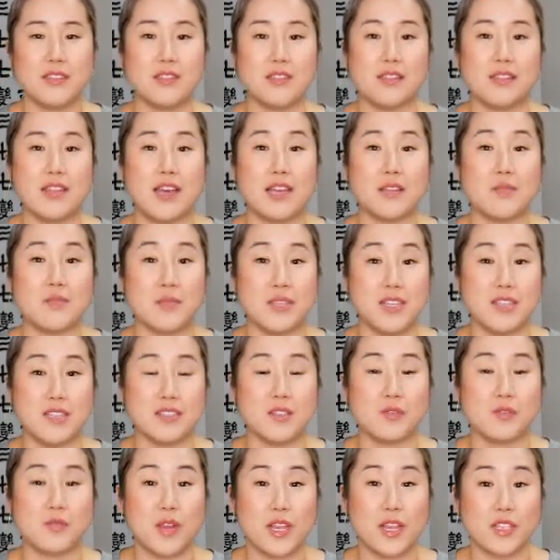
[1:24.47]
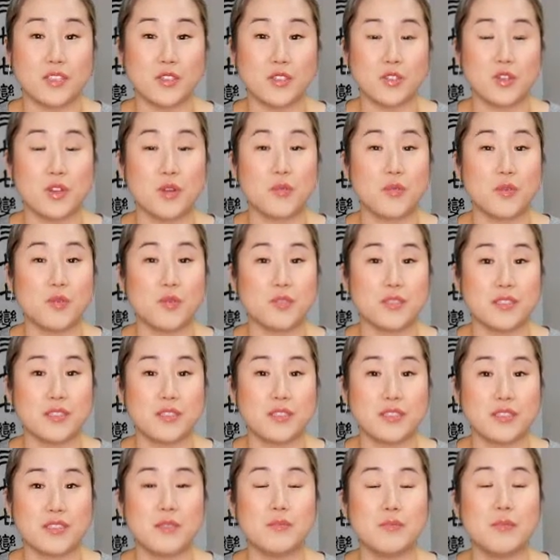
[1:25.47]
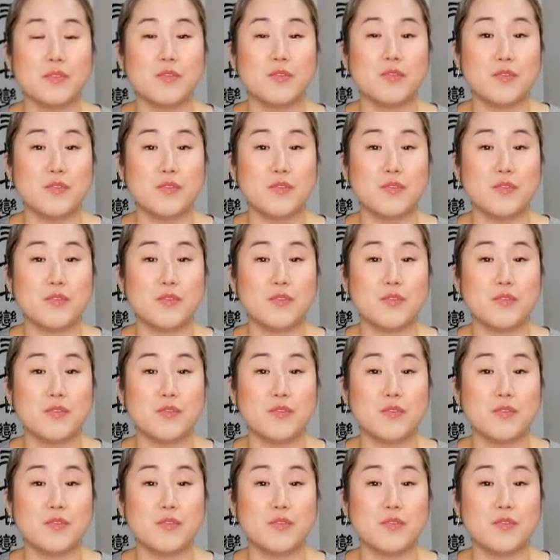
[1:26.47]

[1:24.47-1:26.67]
That means it raises your immune system